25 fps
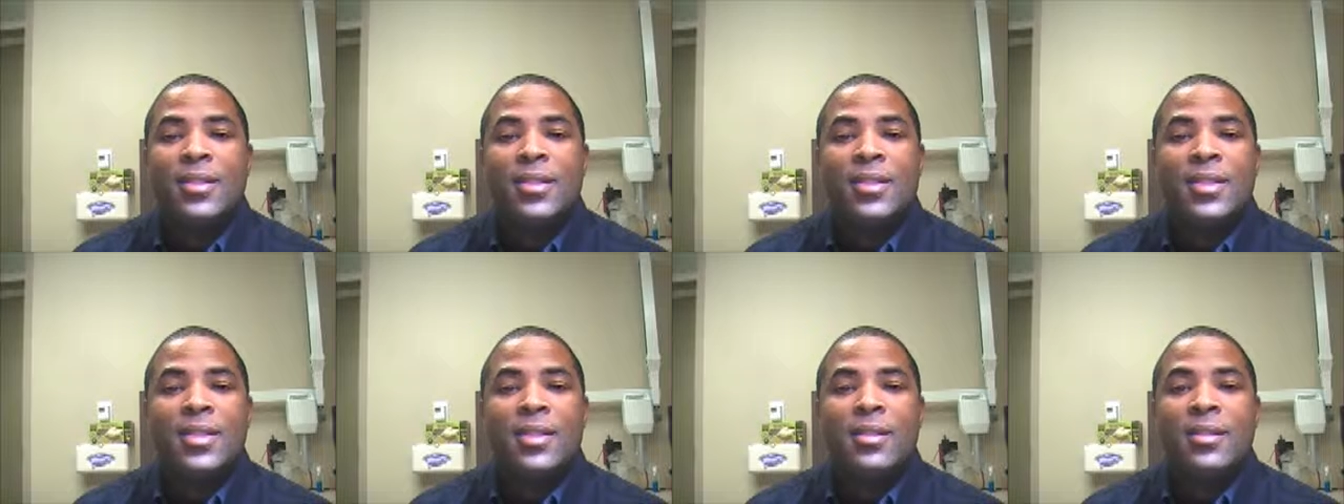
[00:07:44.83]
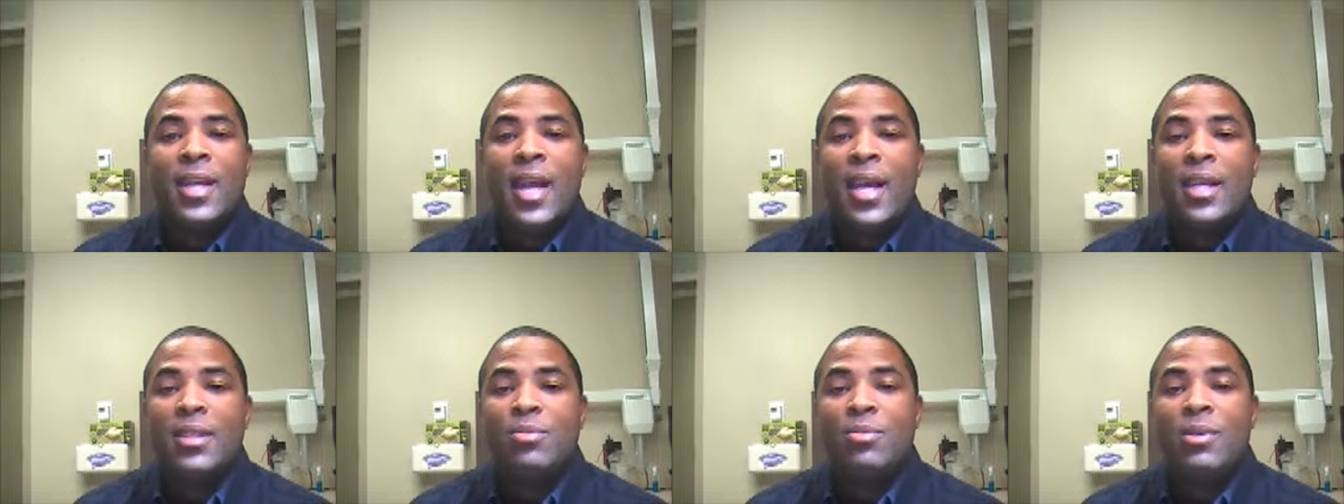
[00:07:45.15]
Till
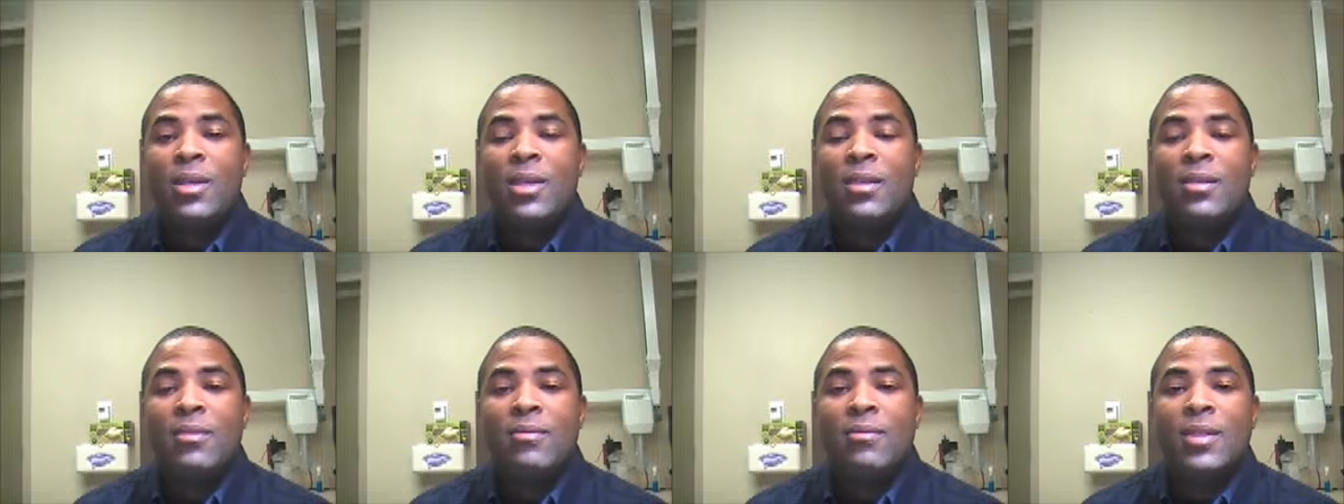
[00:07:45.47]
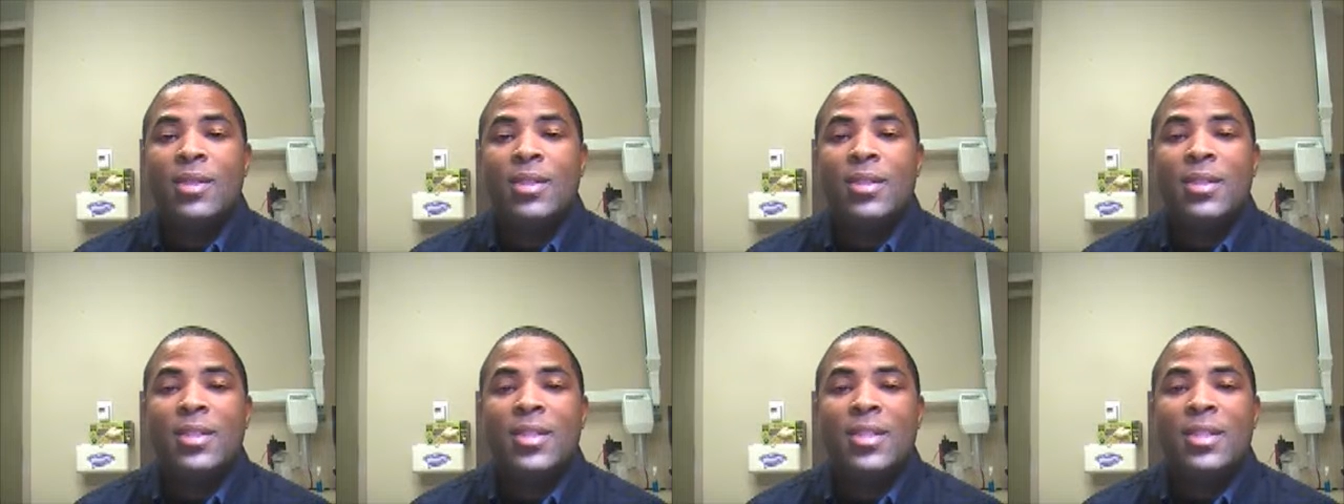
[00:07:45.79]
next week
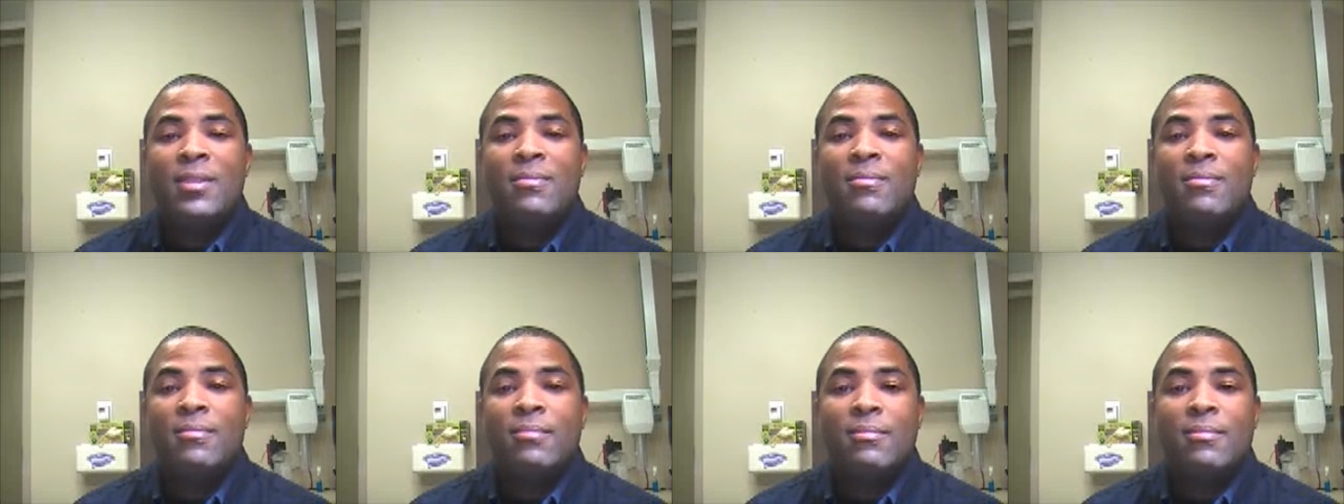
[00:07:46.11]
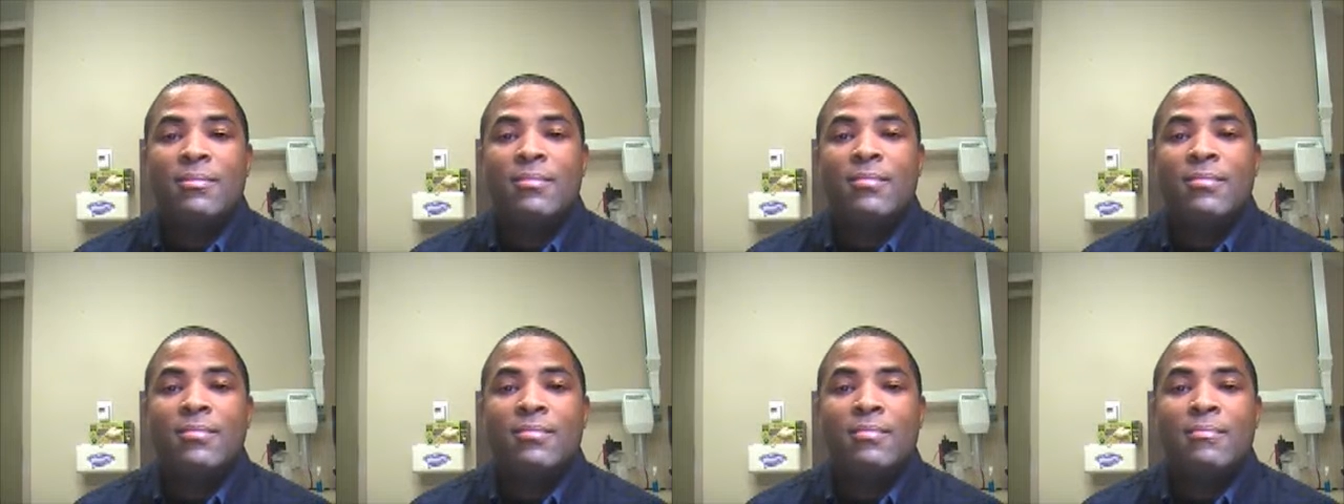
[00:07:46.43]
when she
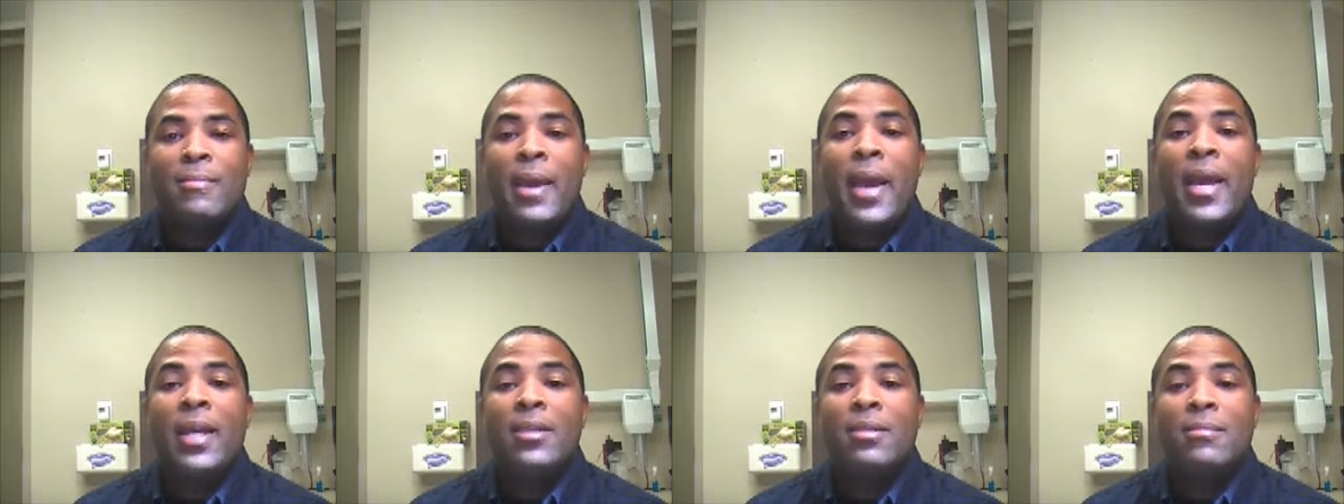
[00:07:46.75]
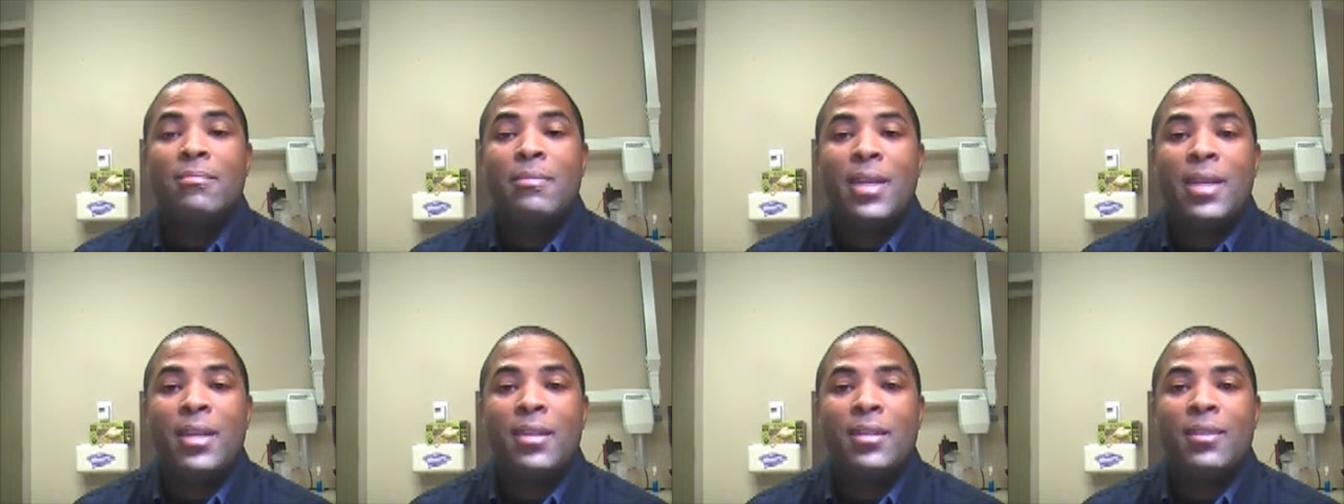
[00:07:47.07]

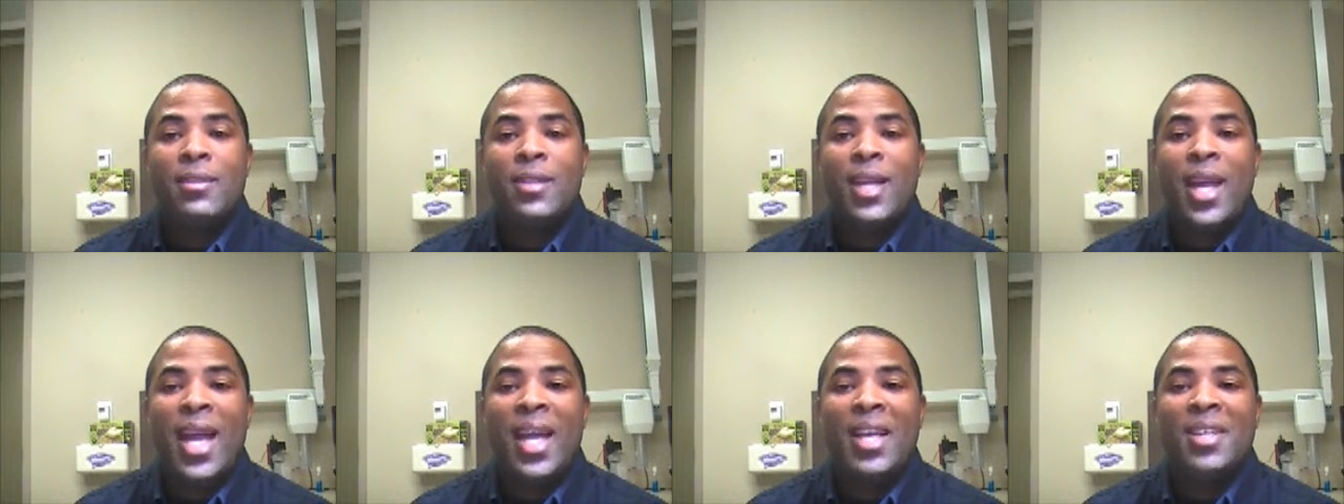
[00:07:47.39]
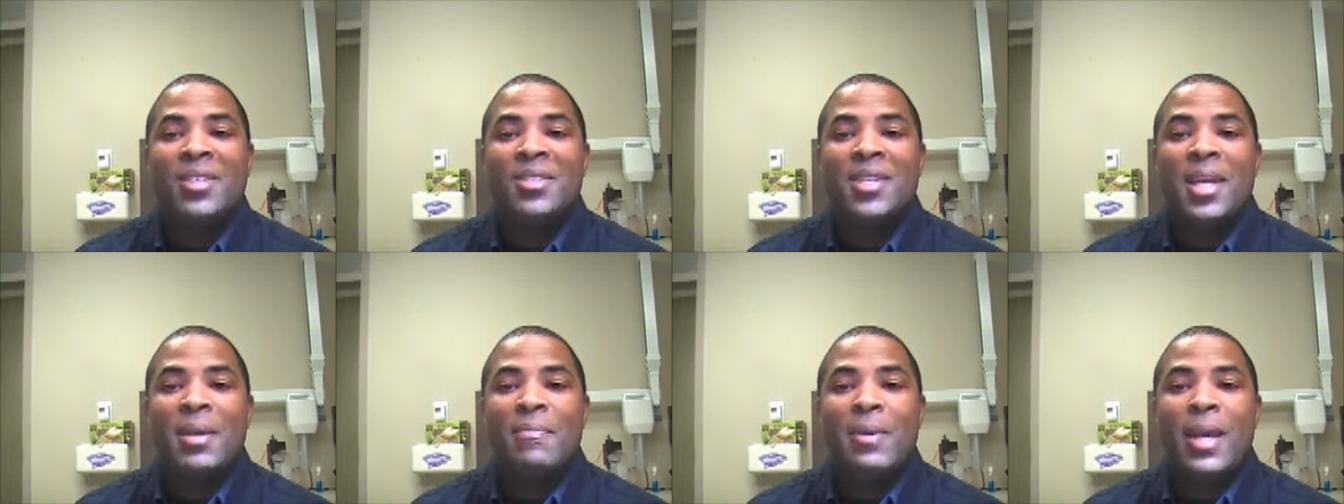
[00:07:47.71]
makes me, I ain't
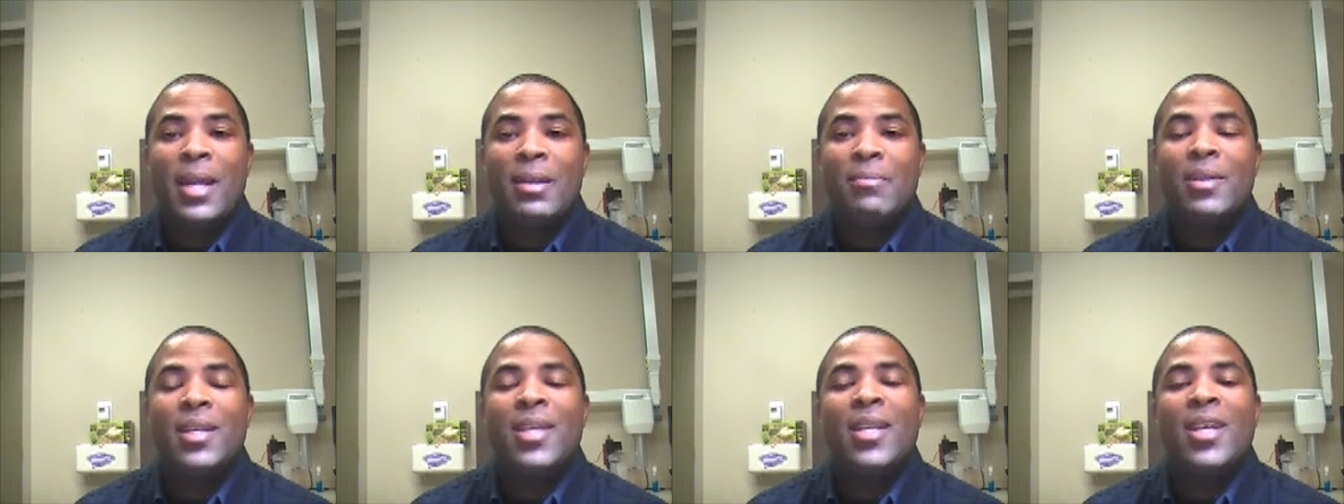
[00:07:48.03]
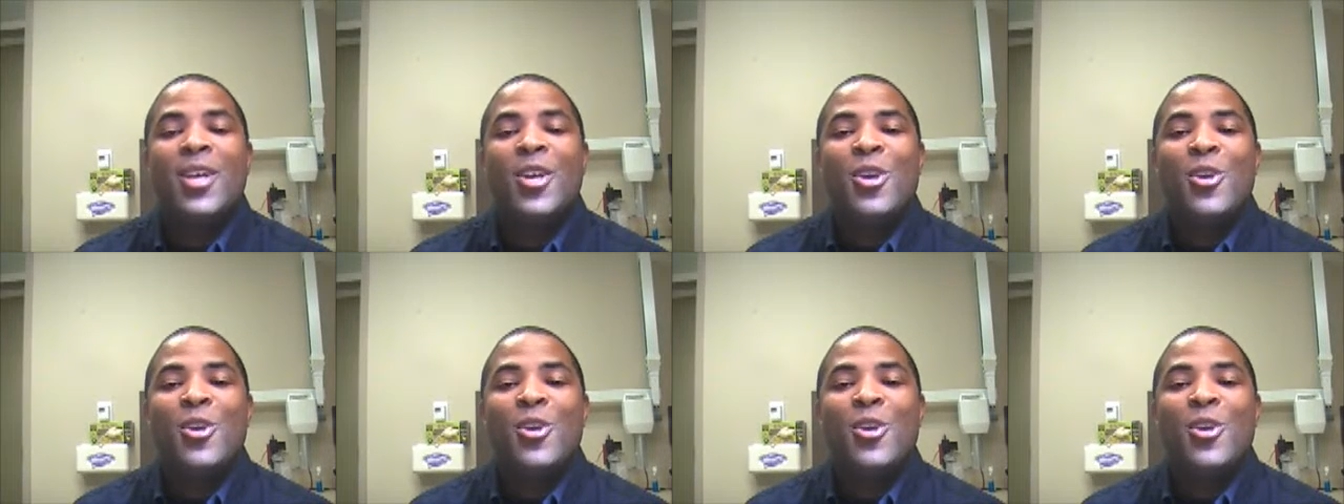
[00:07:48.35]
gonna say make me,